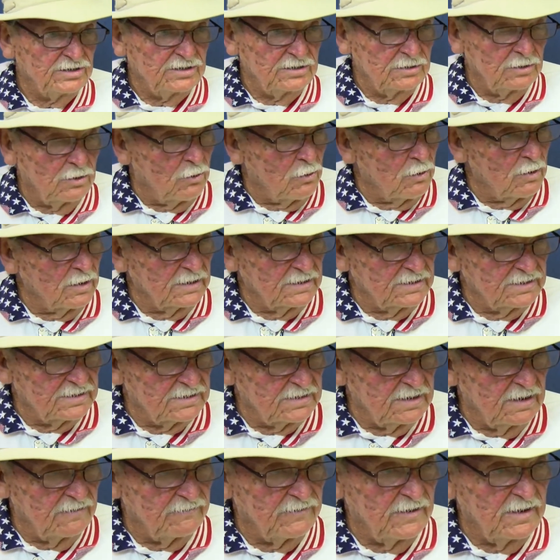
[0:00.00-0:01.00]
in court and
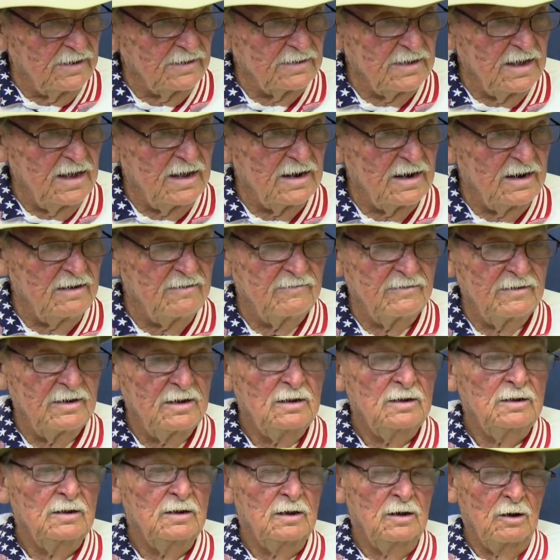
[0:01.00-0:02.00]
stuff like that have
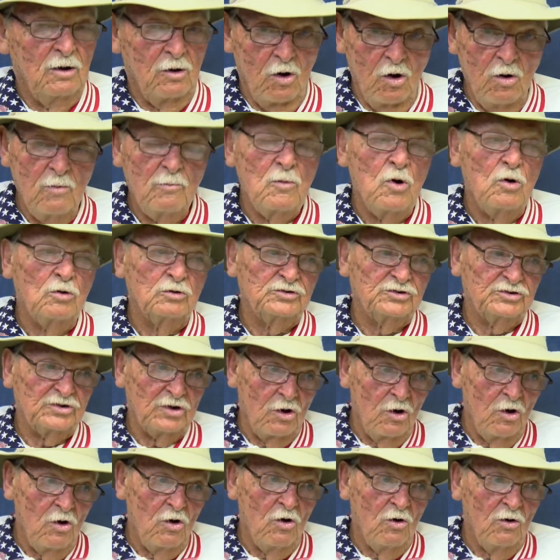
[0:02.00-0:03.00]
almost
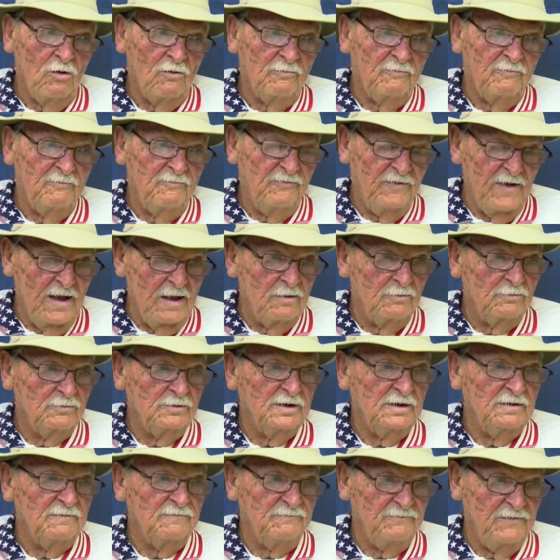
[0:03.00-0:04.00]
all
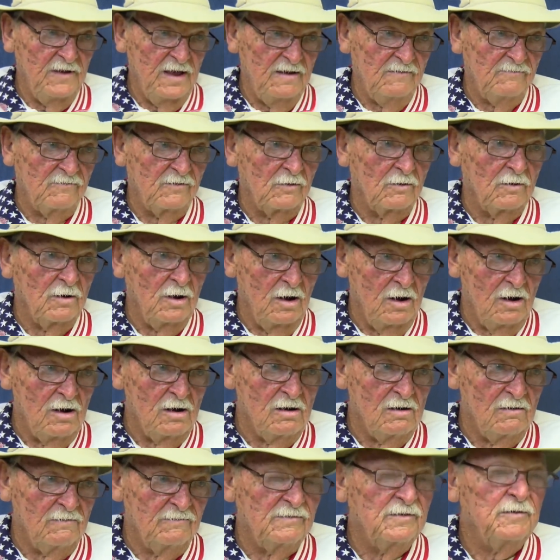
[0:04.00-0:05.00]
found in favor
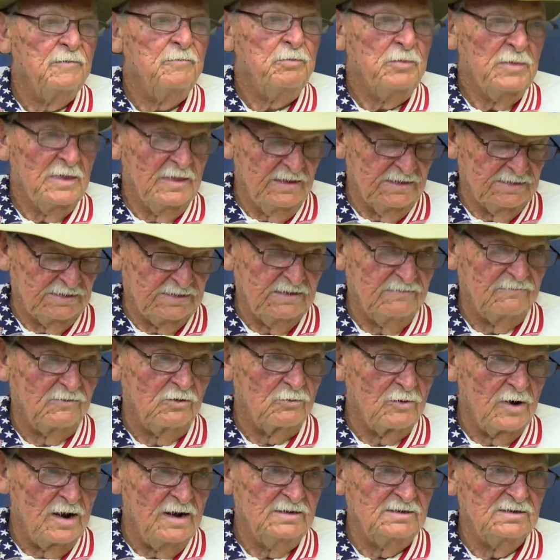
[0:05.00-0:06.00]
of the
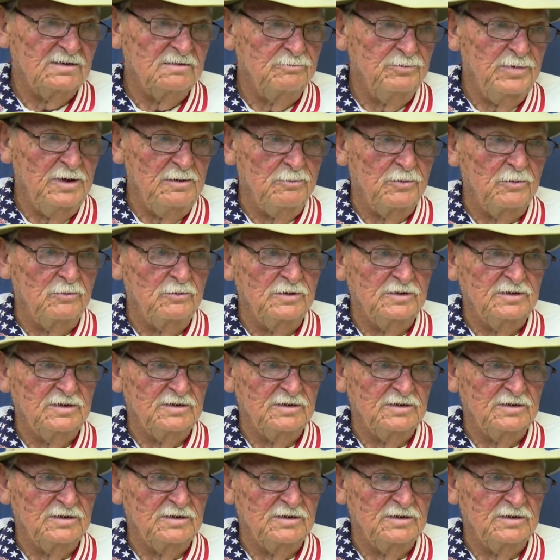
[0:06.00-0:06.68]
civil rights of people with